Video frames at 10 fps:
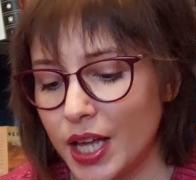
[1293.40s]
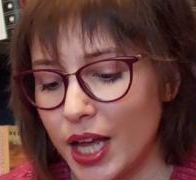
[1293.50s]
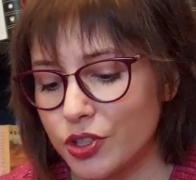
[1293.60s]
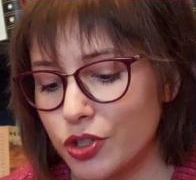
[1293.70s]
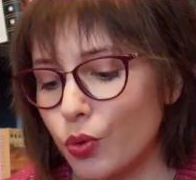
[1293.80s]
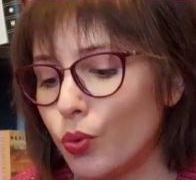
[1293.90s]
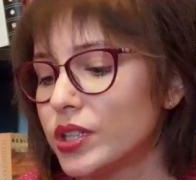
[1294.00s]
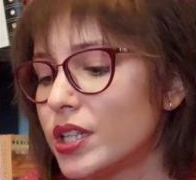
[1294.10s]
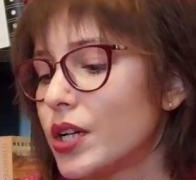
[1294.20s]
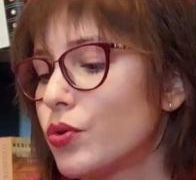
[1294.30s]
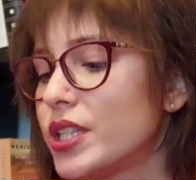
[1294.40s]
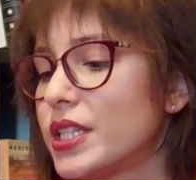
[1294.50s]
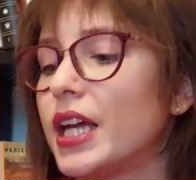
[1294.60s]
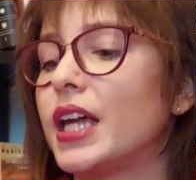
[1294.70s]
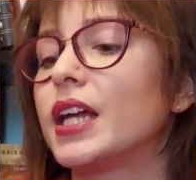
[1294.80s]
And so, what I was
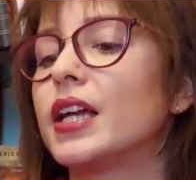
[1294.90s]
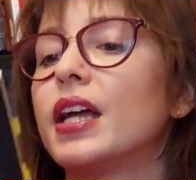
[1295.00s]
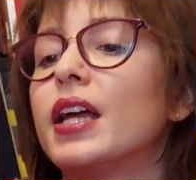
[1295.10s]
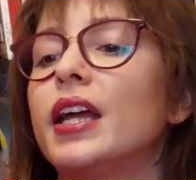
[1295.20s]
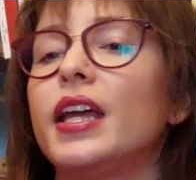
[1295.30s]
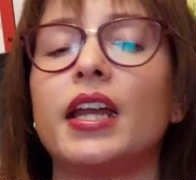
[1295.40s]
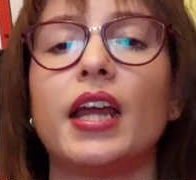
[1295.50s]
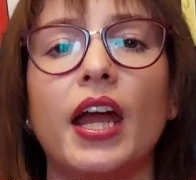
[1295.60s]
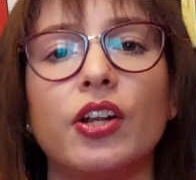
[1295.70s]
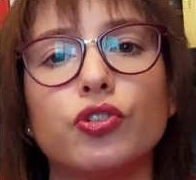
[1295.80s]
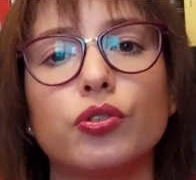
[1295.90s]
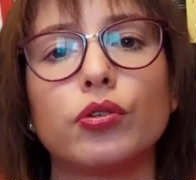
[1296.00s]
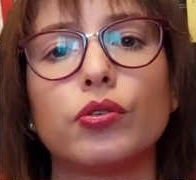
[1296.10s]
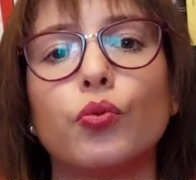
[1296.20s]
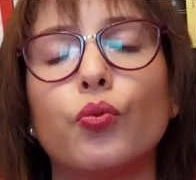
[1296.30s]
saying, in
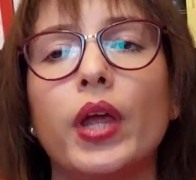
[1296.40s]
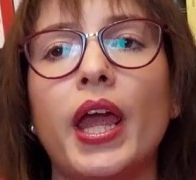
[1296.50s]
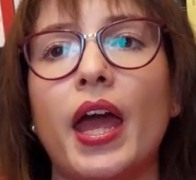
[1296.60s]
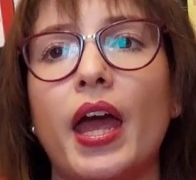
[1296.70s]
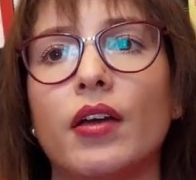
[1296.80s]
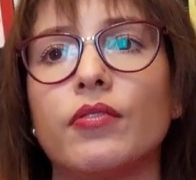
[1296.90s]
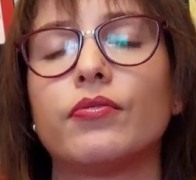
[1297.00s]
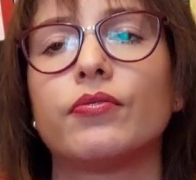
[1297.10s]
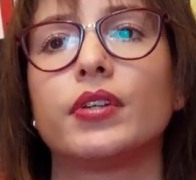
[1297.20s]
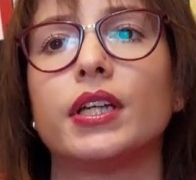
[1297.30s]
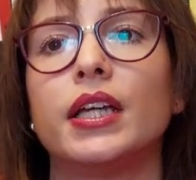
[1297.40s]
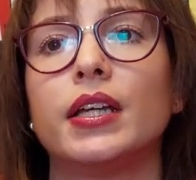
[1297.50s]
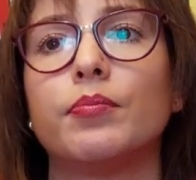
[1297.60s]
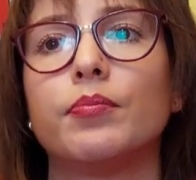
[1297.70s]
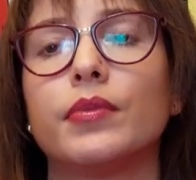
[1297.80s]
Angelo, we have
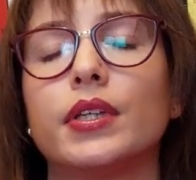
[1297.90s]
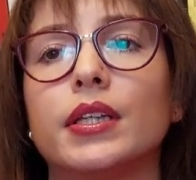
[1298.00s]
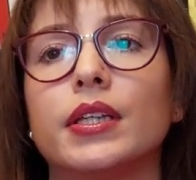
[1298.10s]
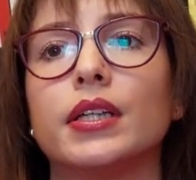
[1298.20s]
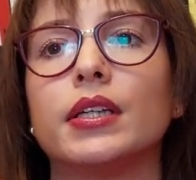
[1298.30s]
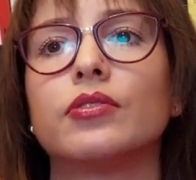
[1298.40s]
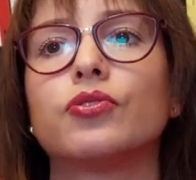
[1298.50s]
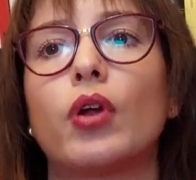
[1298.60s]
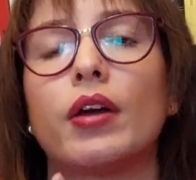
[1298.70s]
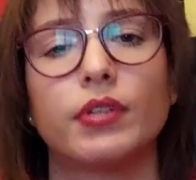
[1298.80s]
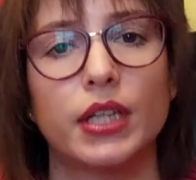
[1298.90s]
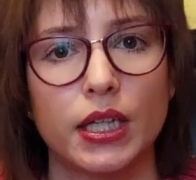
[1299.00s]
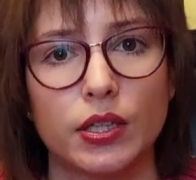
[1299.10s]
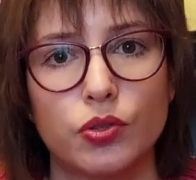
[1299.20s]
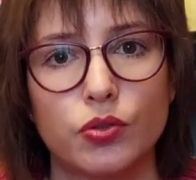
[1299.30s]
him
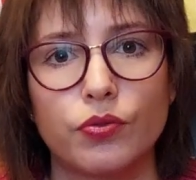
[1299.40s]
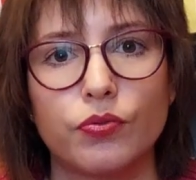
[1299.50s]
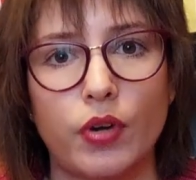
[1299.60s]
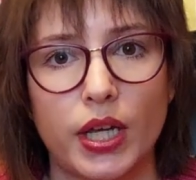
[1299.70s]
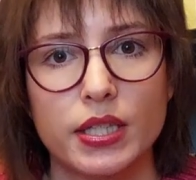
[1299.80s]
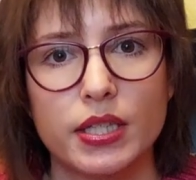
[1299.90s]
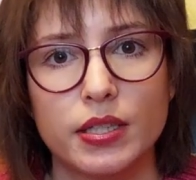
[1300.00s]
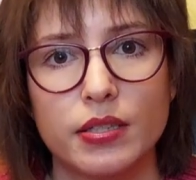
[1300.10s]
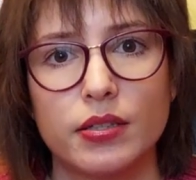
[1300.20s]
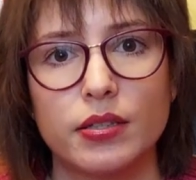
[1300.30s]
traveling to France